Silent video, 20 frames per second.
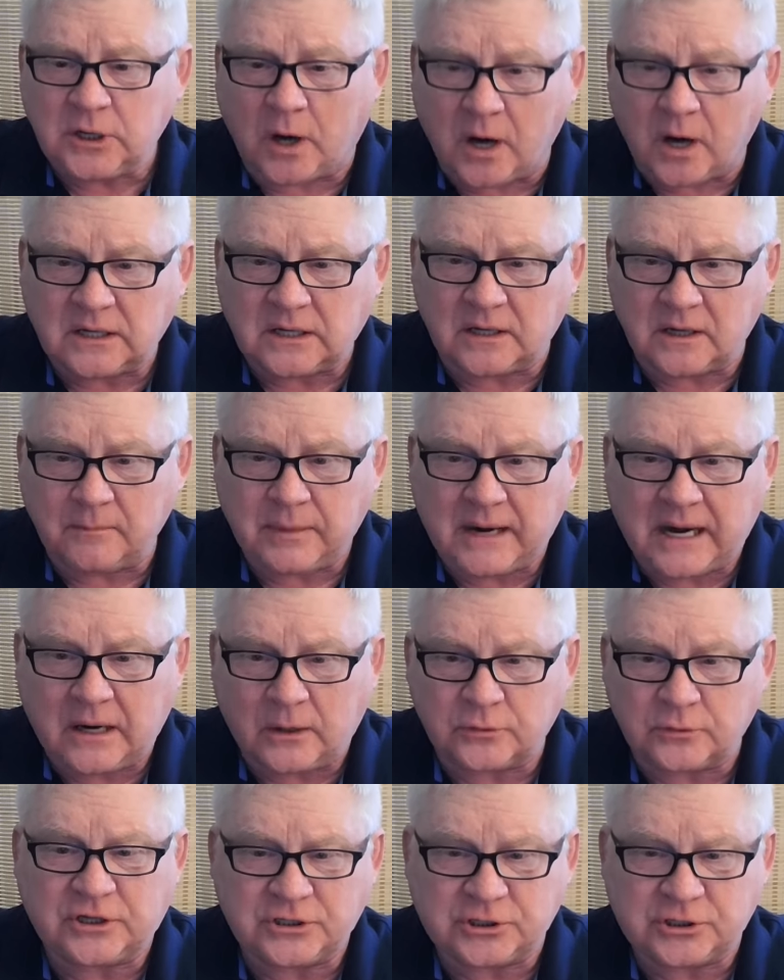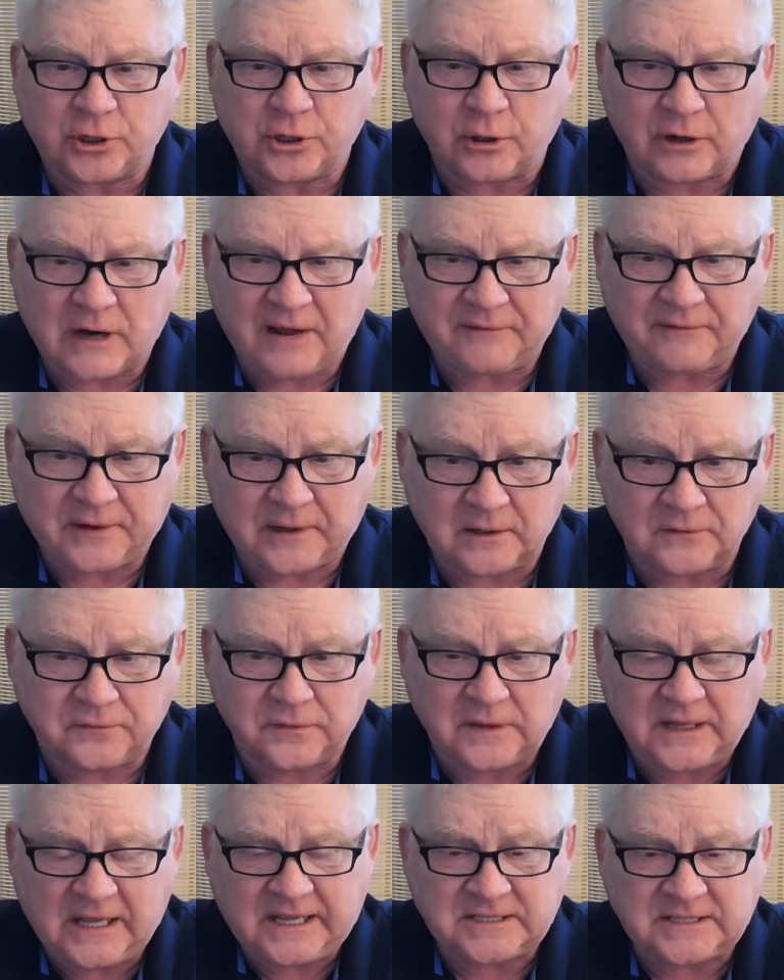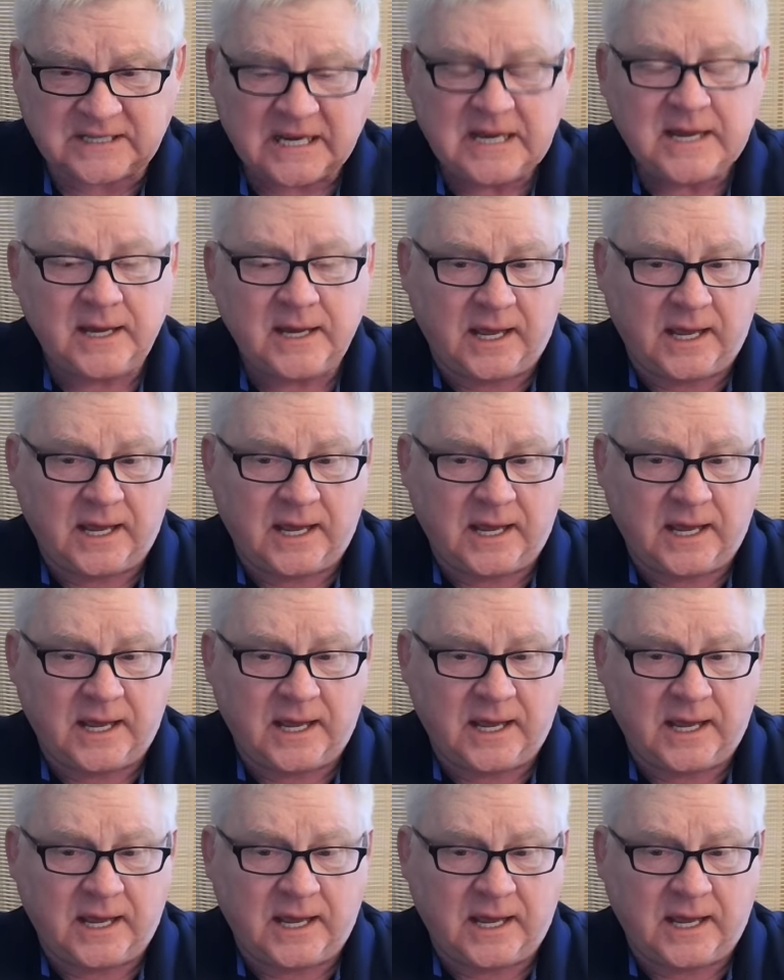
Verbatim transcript: talking about the geographical fleets